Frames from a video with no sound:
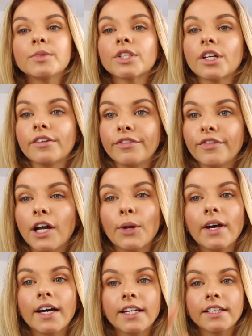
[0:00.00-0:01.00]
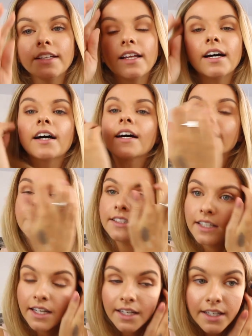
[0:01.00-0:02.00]
Just going to follow it under the eye
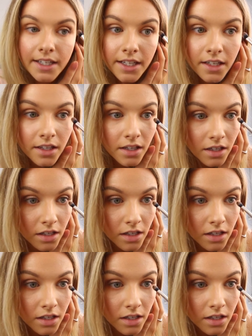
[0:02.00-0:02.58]
slightly.